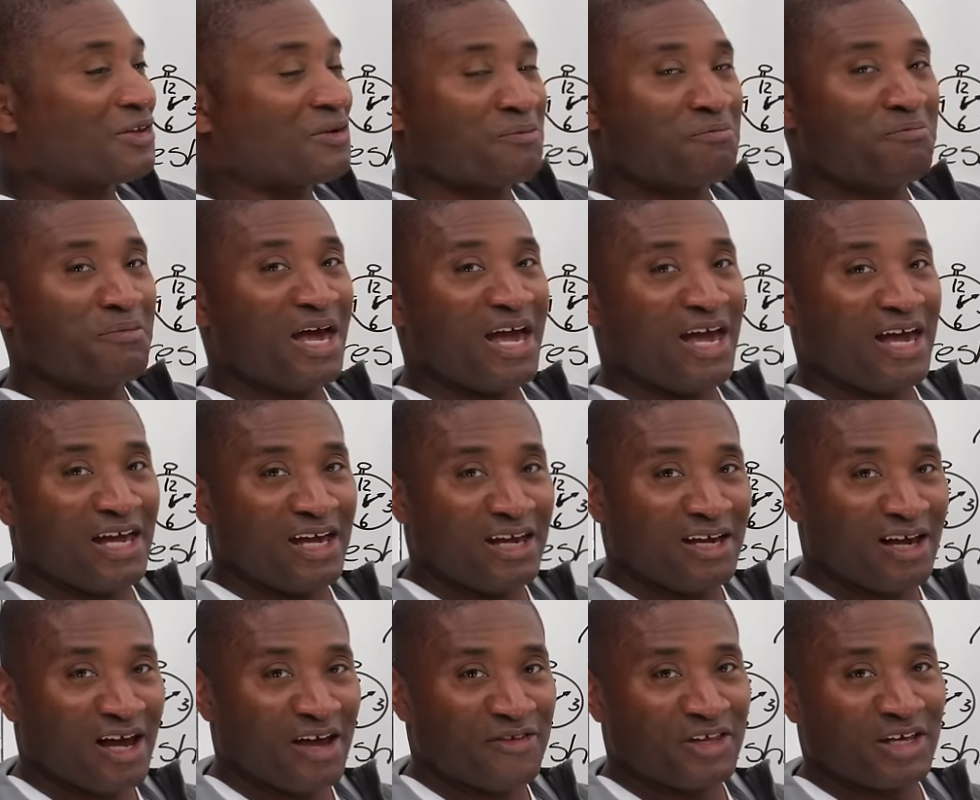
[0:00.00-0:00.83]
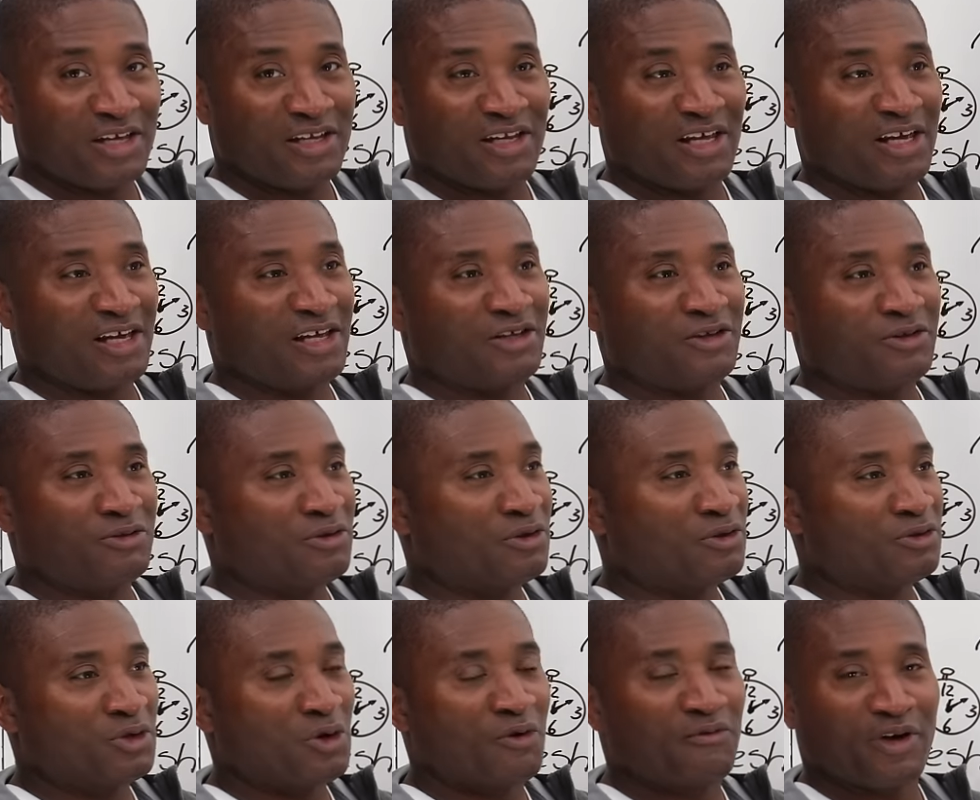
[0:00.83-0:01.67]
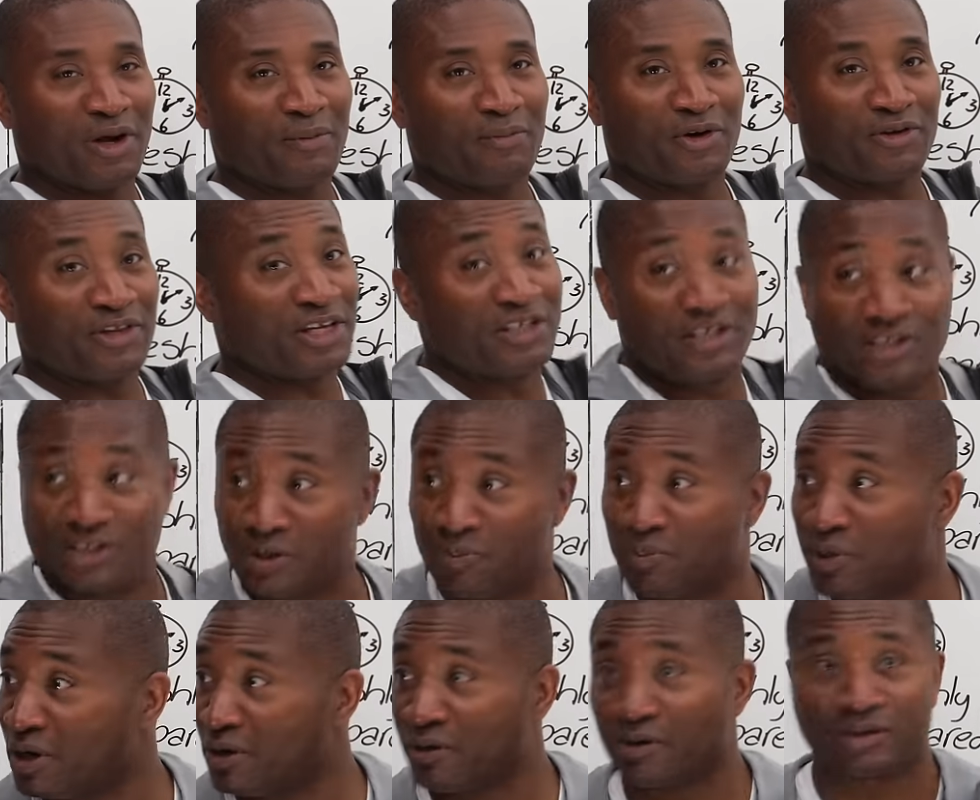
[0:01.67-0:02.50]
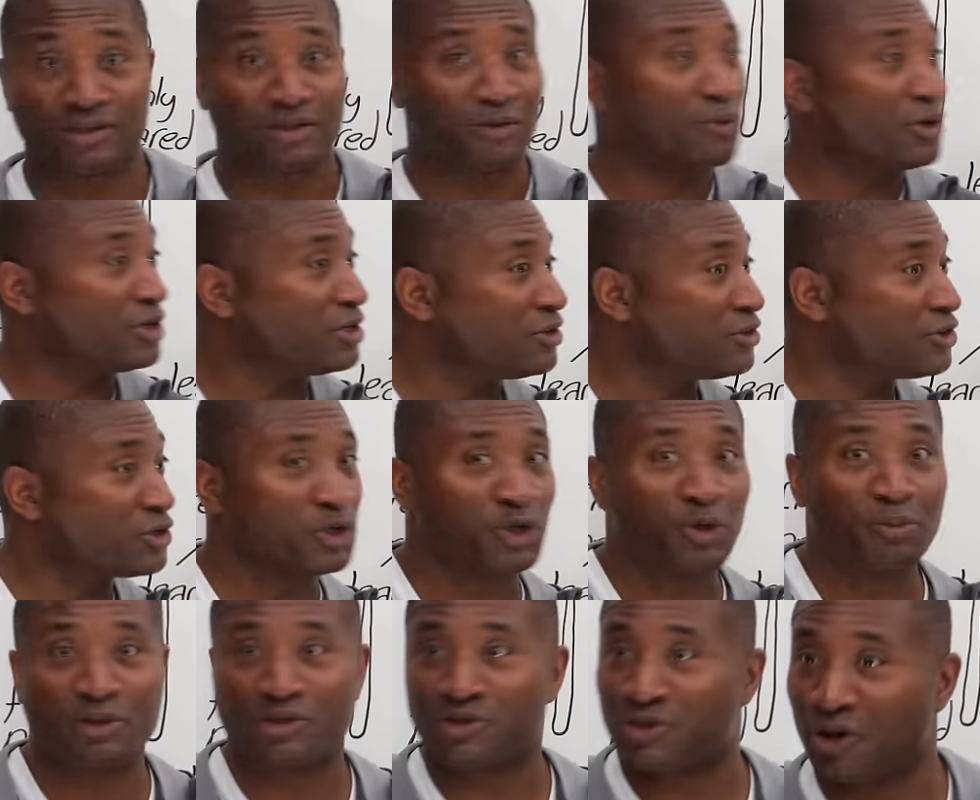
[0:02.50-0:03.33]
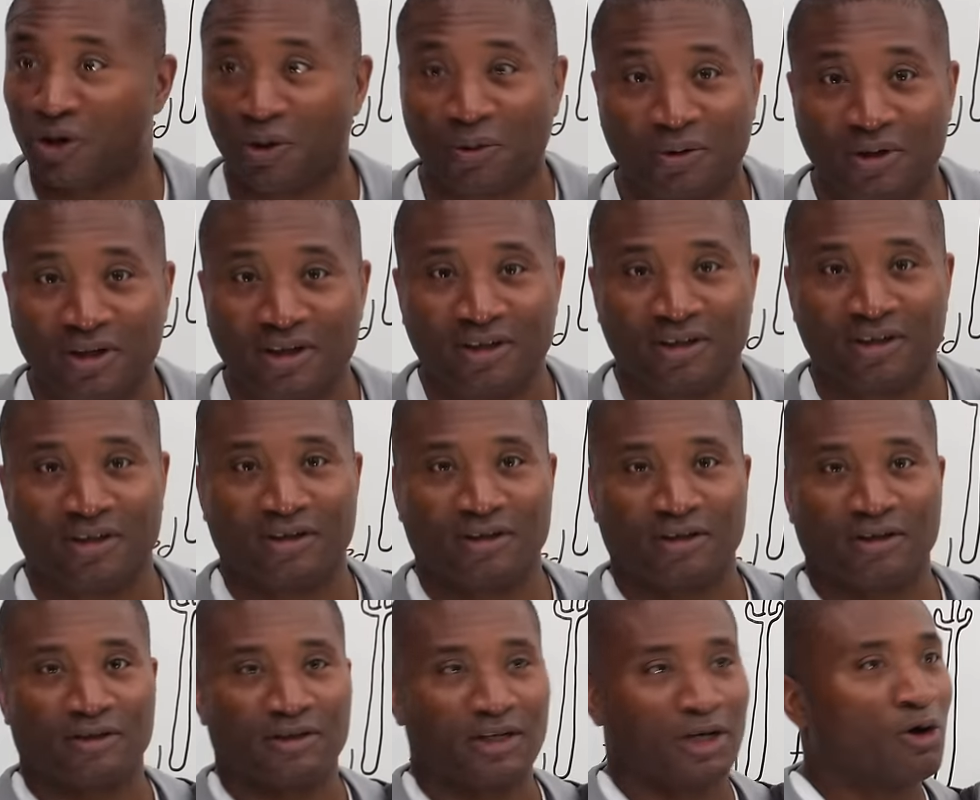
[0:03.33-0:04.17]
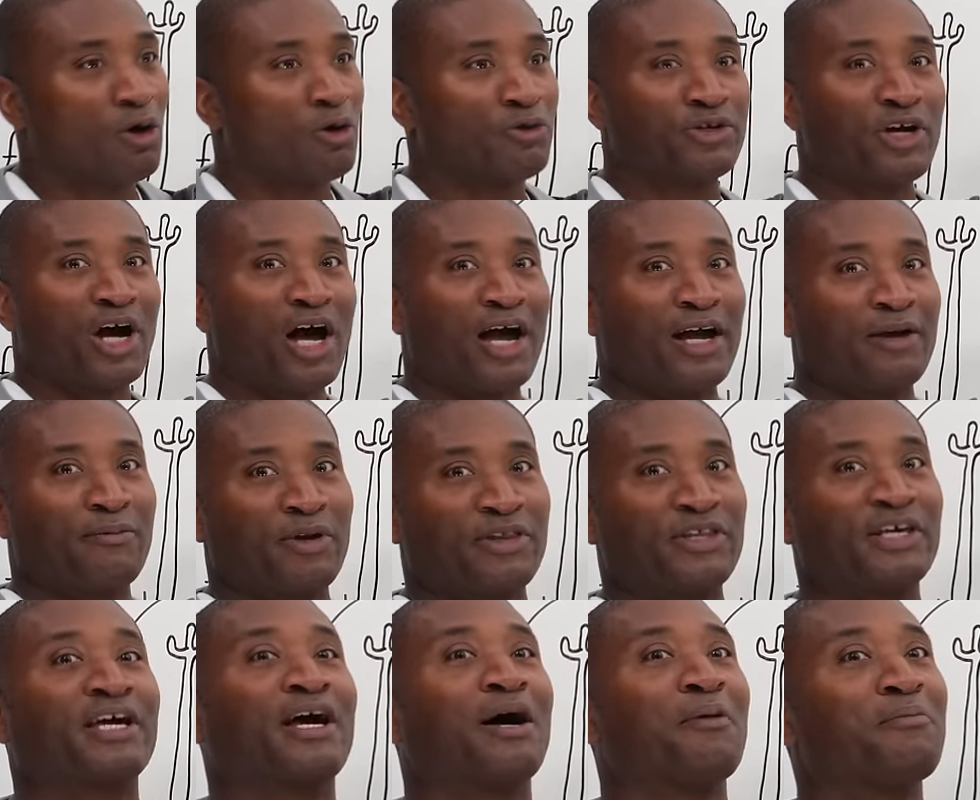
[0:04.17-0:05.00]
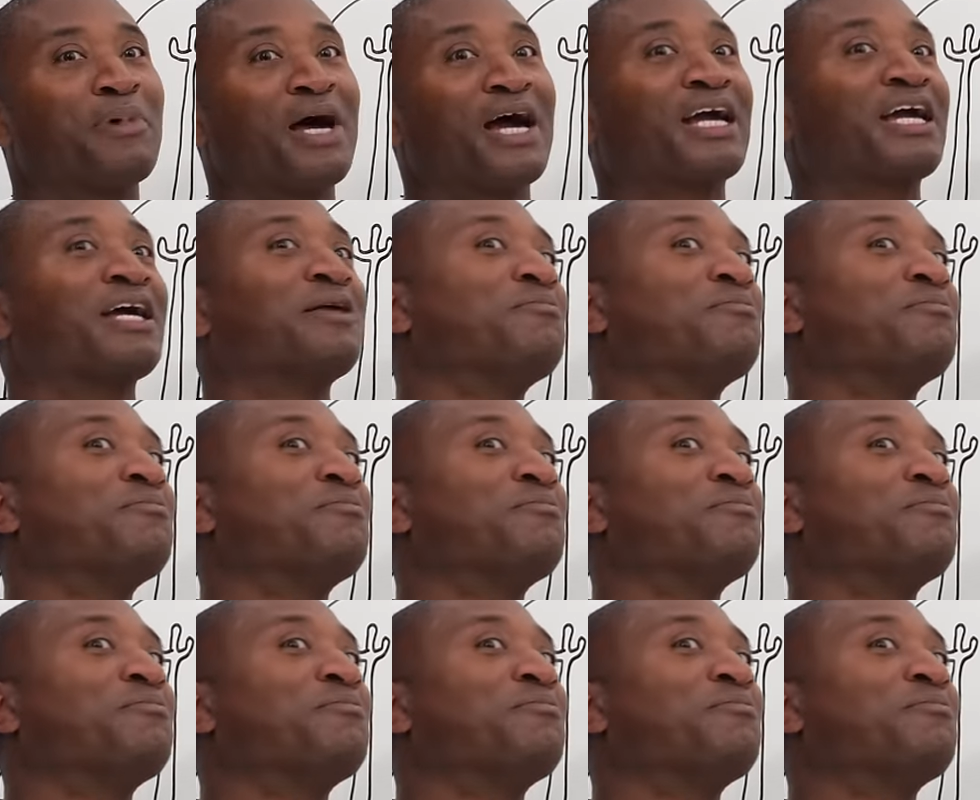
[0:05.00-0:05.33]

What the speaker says: May, and then in November they disappear. It's like, where did the humans go? They all die, but they come back